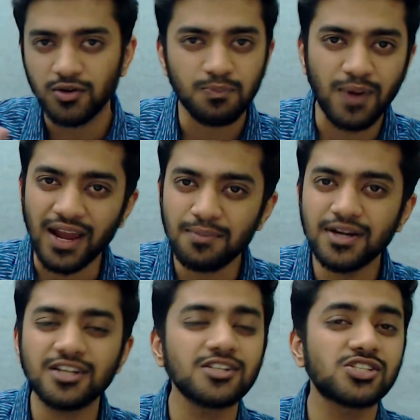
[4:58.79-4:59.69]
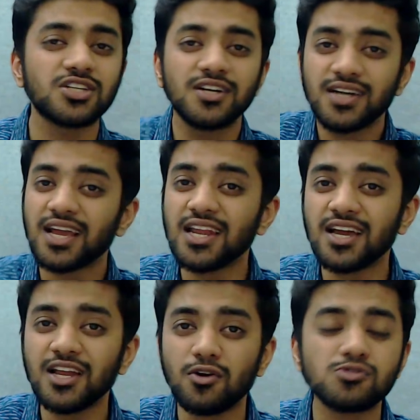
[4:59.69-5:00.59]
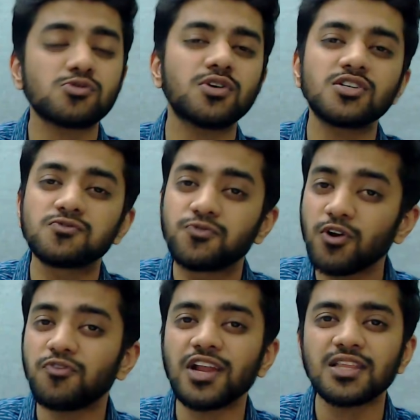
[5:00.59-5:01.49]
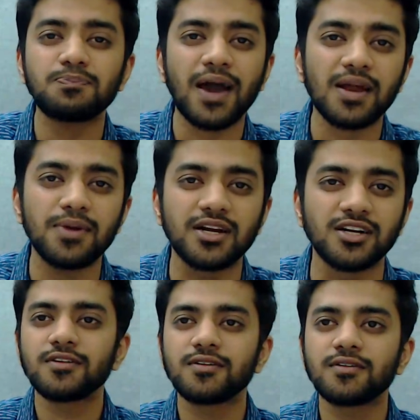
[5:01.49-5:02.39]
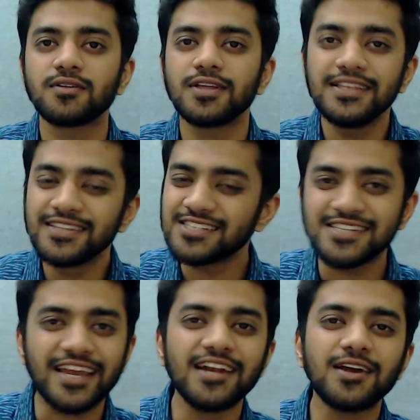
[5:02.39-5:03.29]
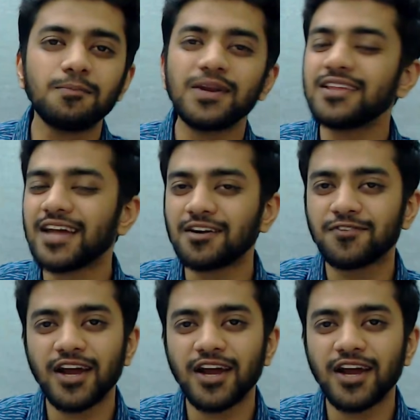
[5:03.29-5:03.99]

parameters technically also it's fulfilling the parameters. The second company that we are